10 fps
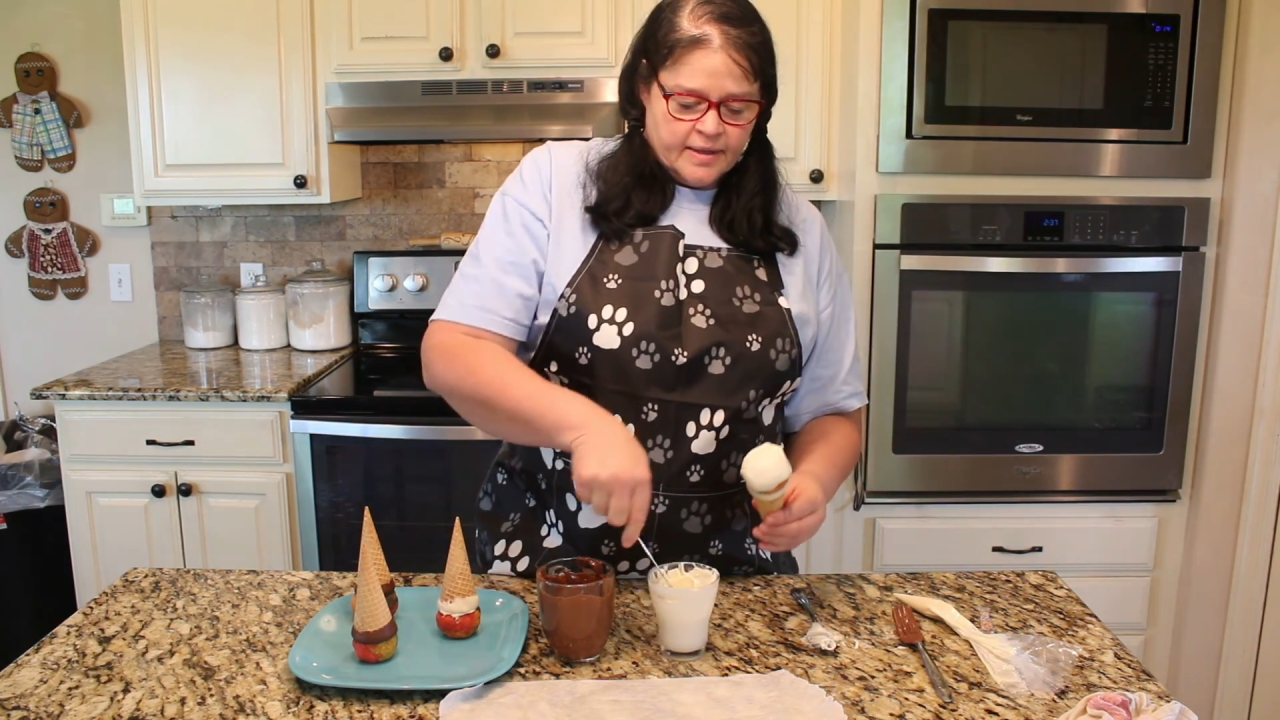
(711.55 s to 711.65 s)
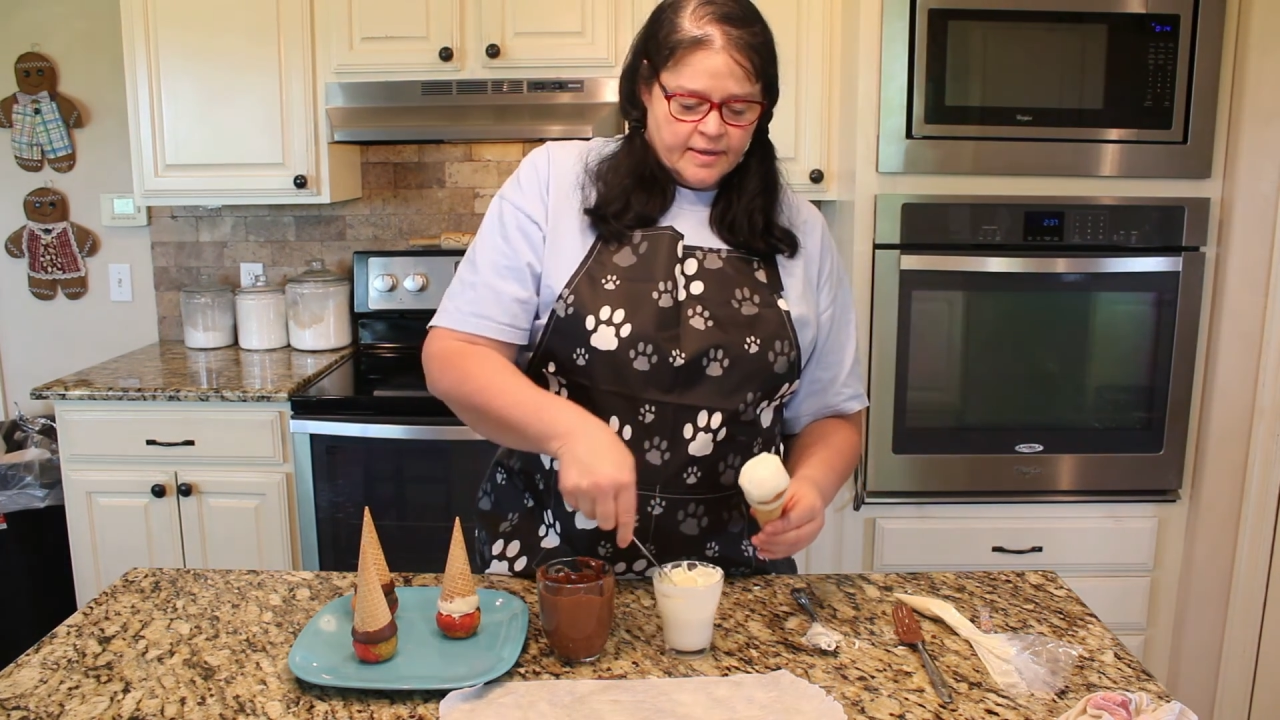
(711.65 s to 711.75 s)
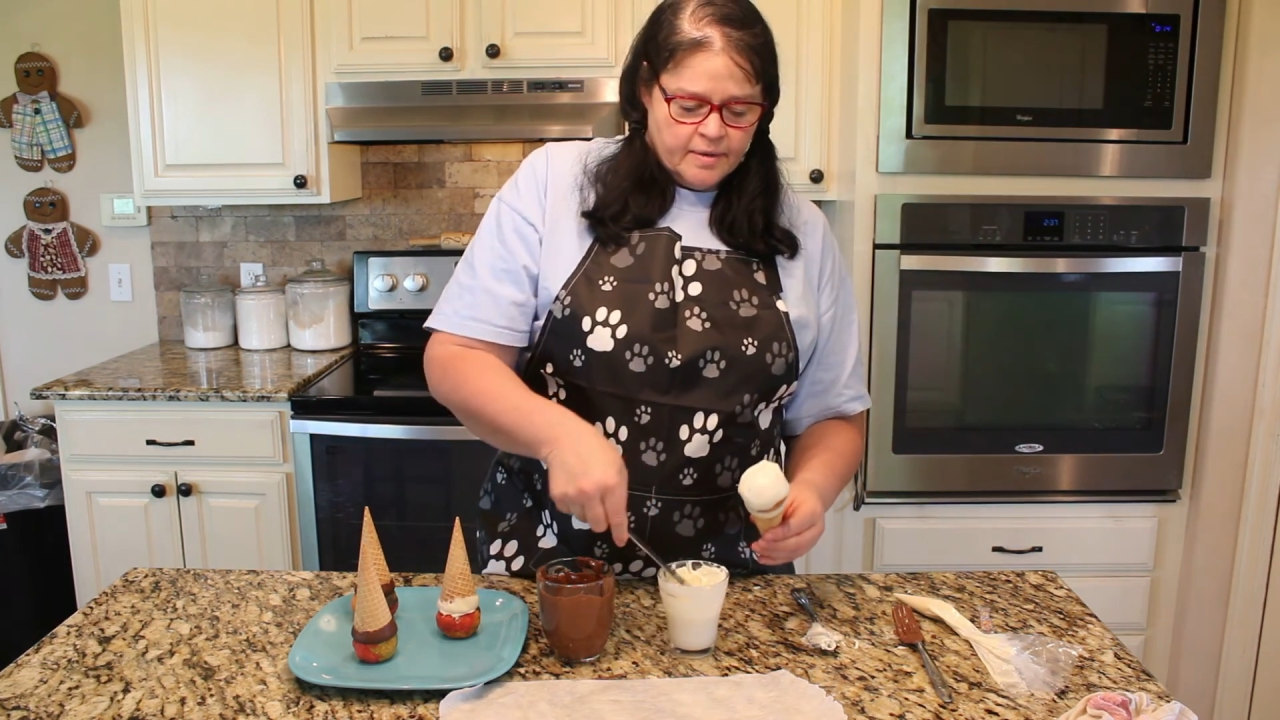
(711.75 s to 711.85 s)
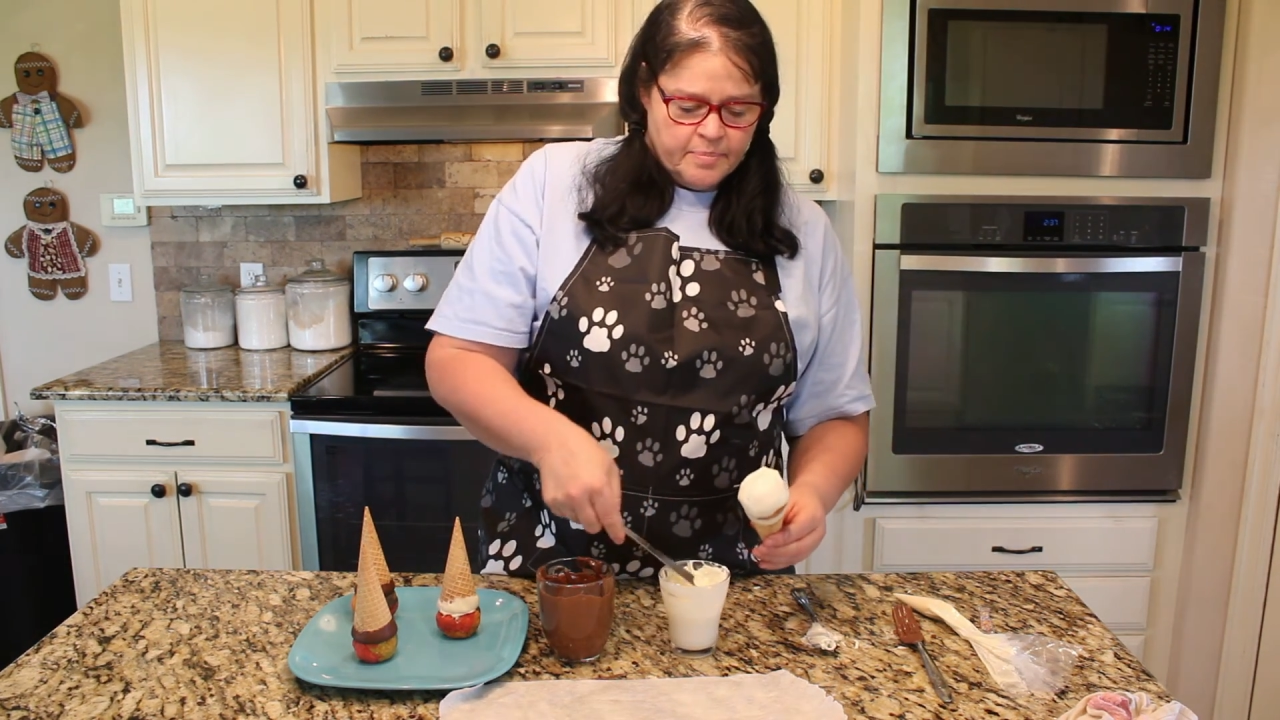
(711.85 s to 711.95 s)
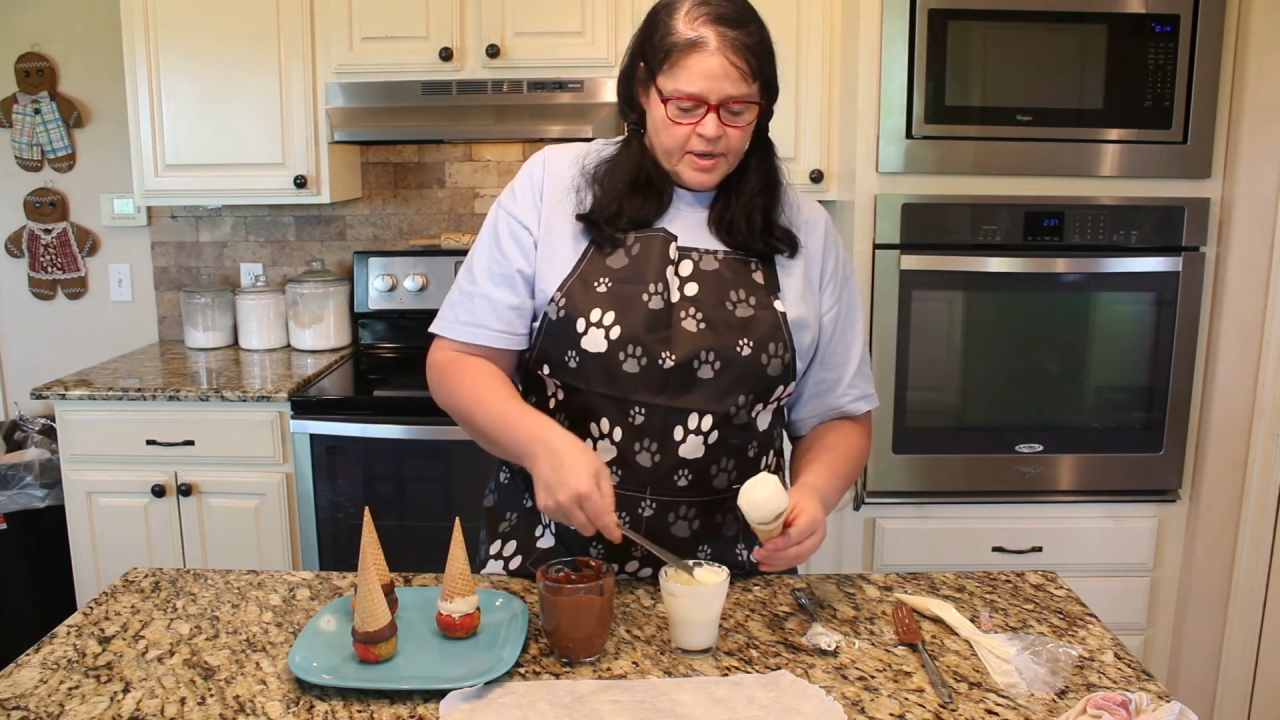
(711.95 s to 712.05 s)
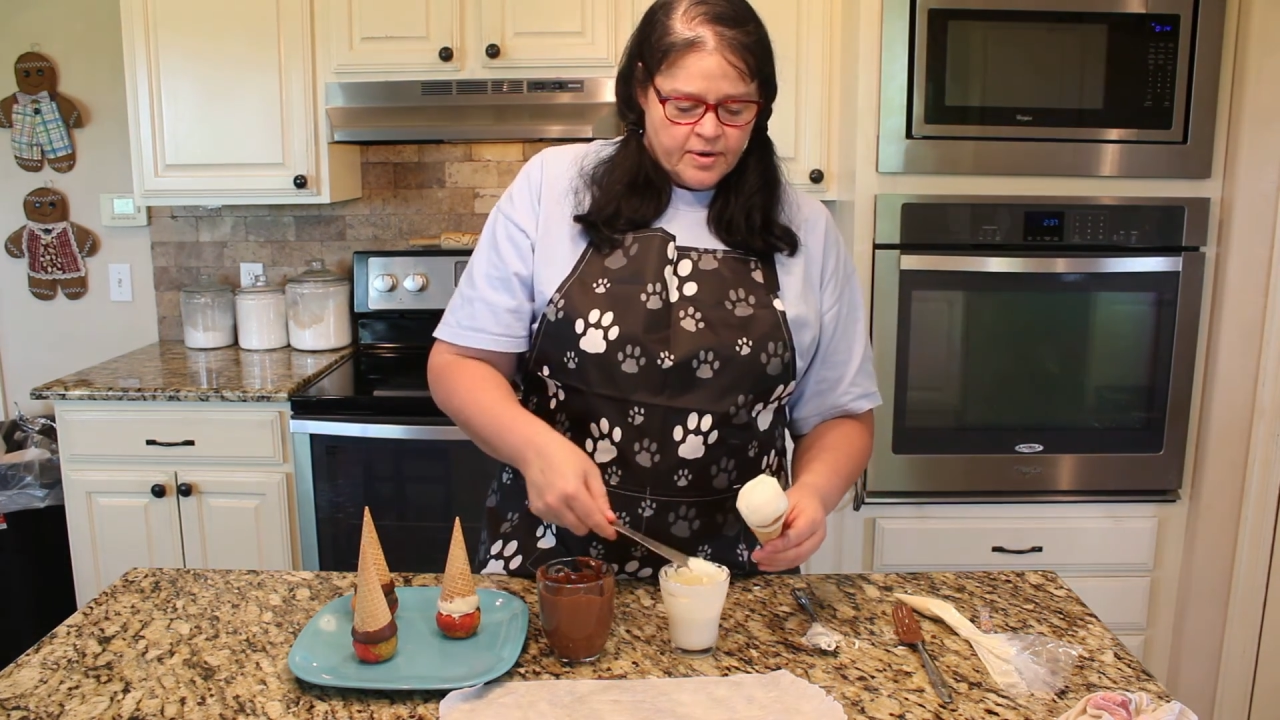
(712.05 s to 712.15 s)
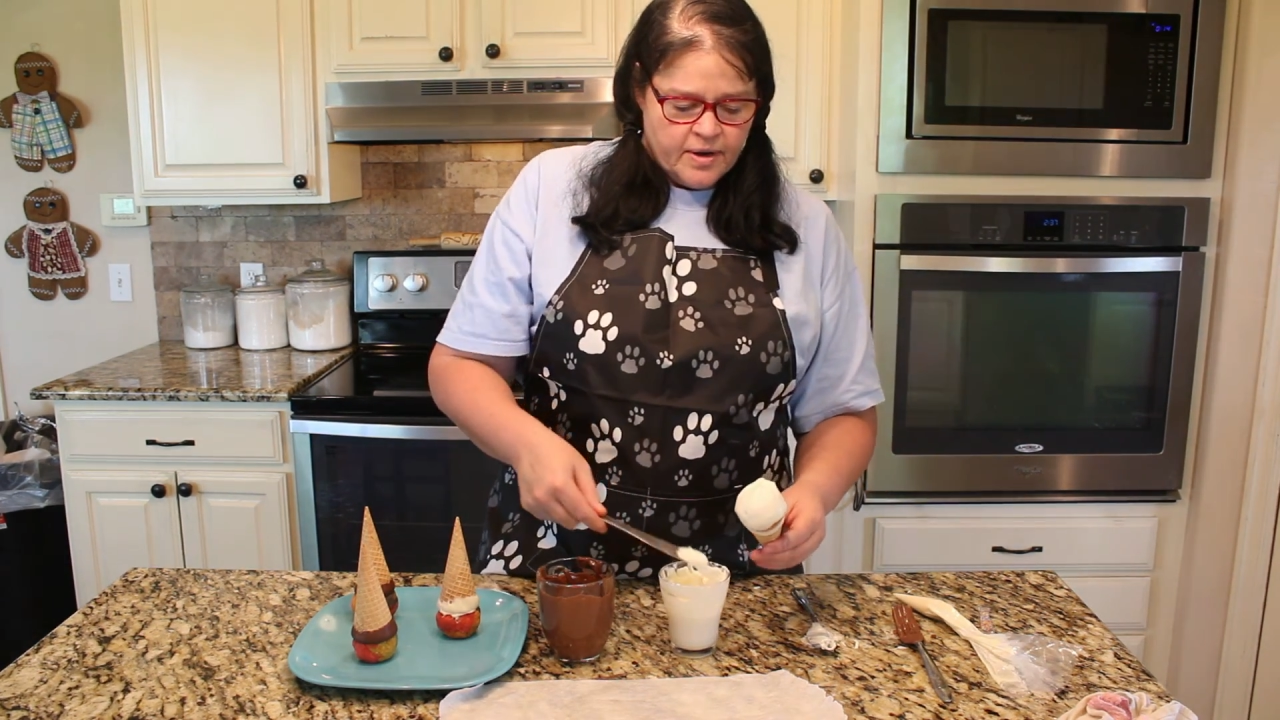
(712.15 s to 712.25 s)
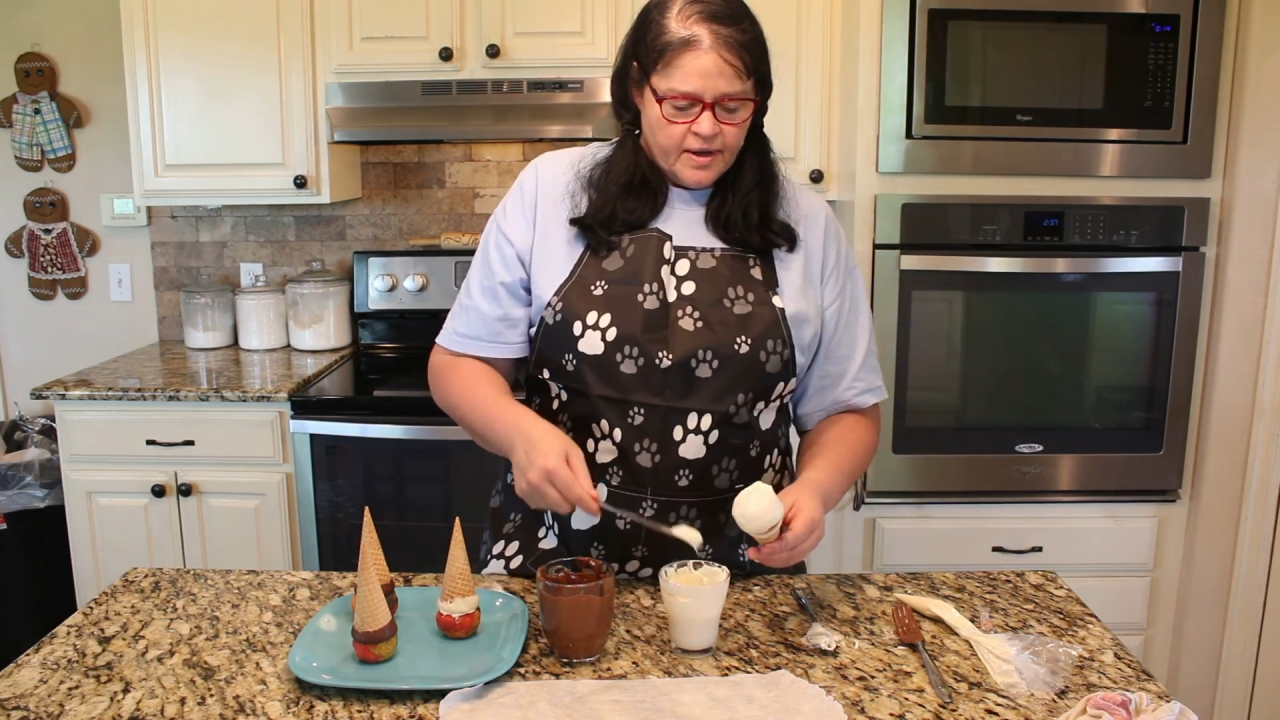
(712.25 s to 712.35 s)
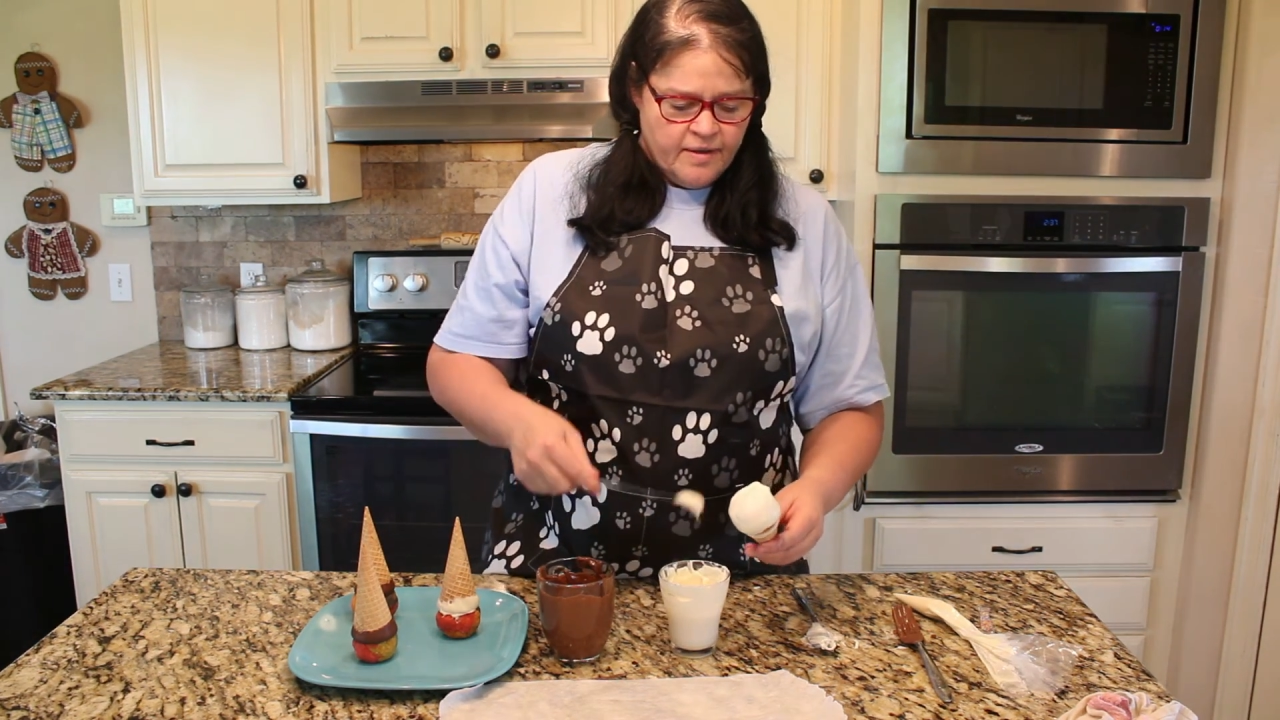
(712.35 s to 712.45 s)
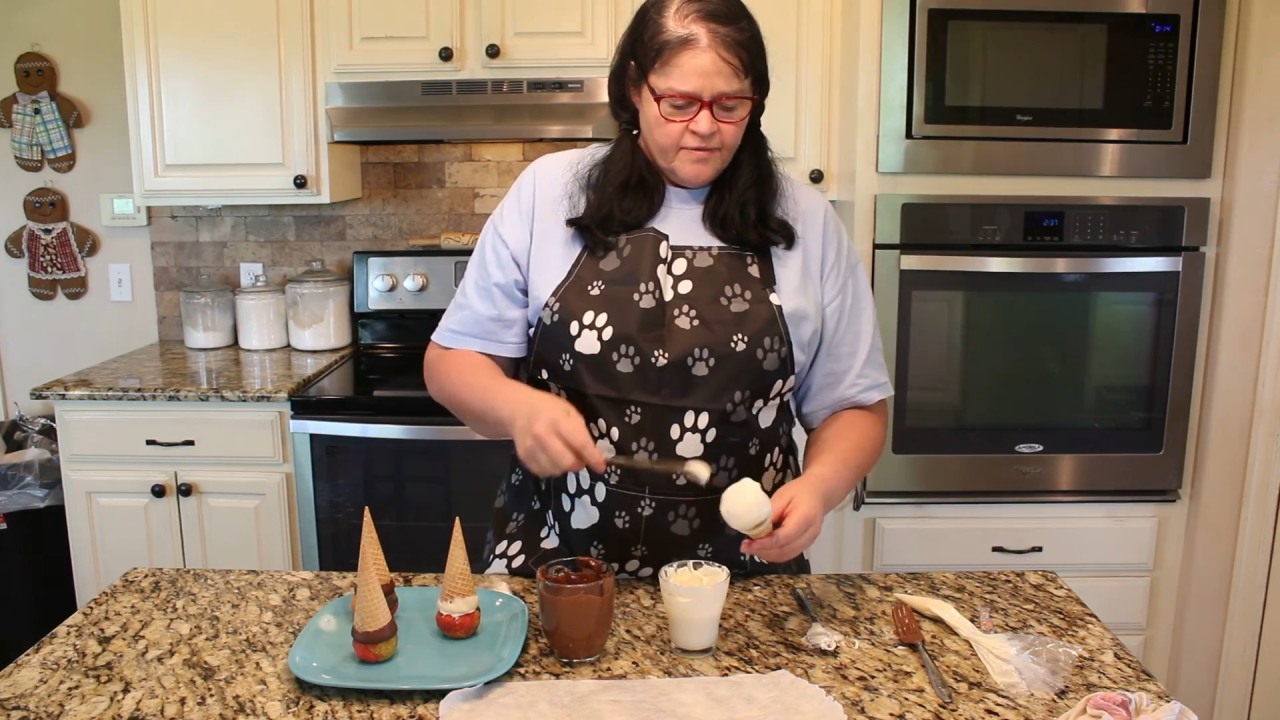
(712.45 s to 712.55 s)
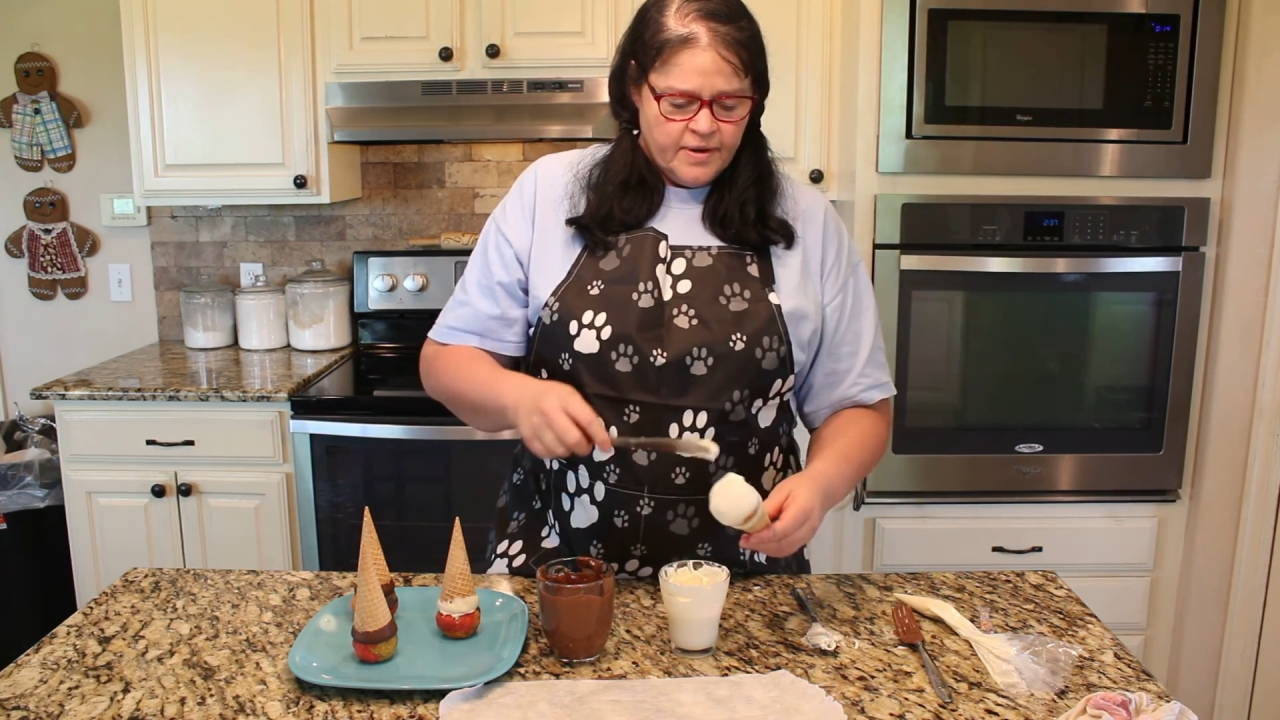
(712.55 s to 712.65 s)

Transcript: little butter knife,